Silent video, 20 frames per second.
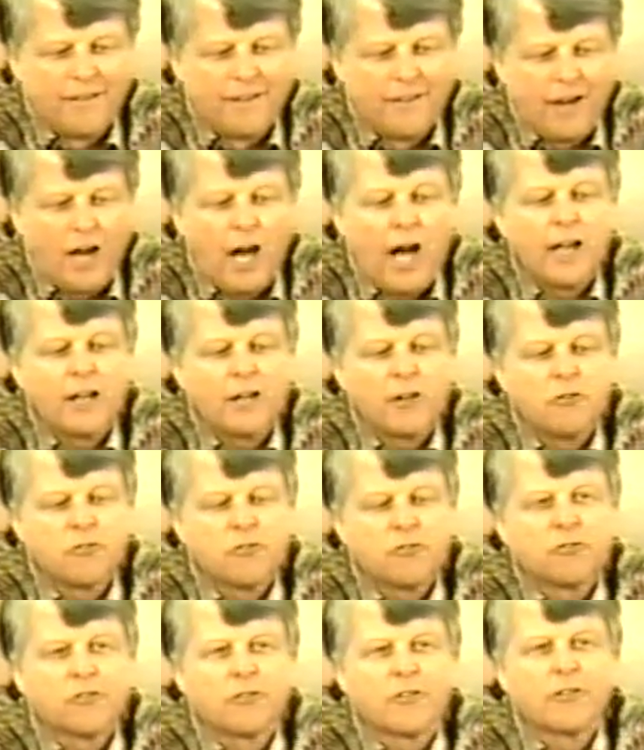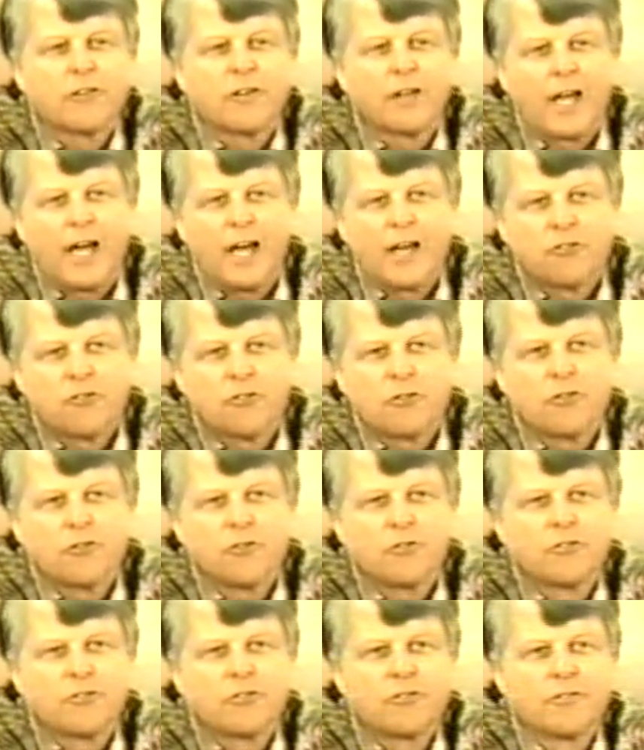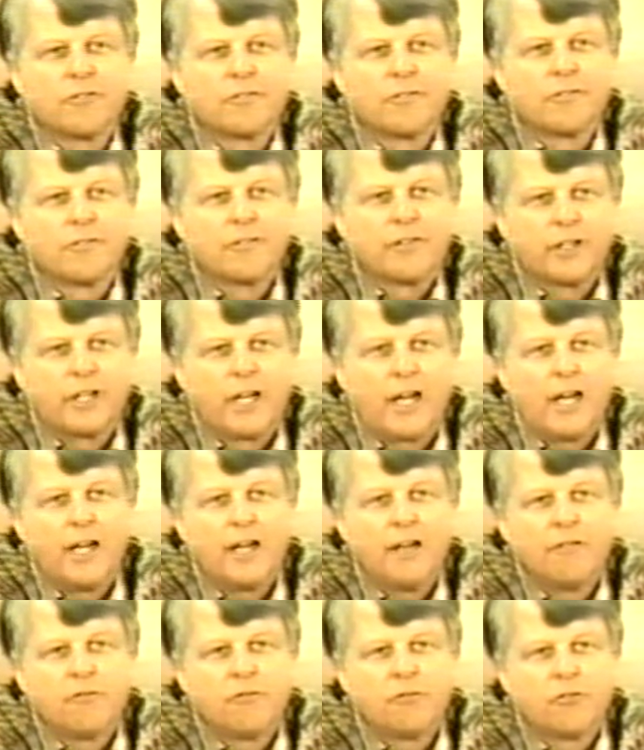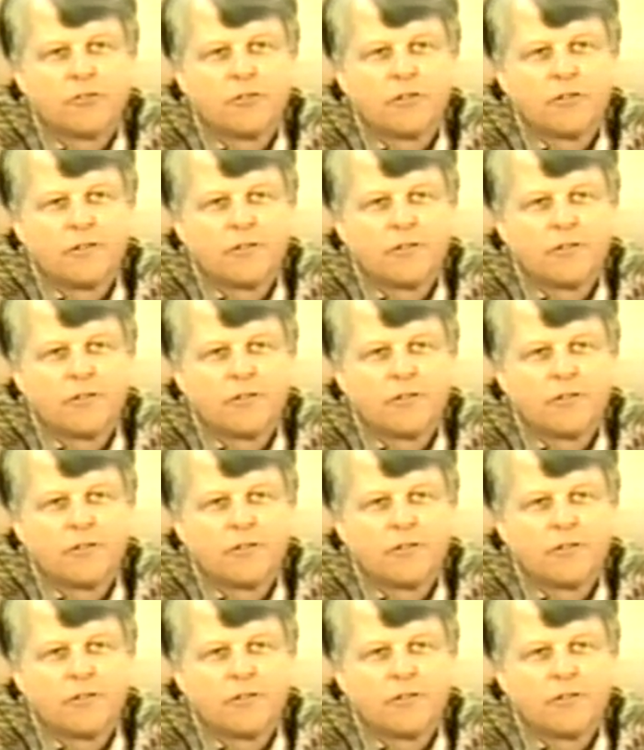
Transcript: Islands, castles, caves,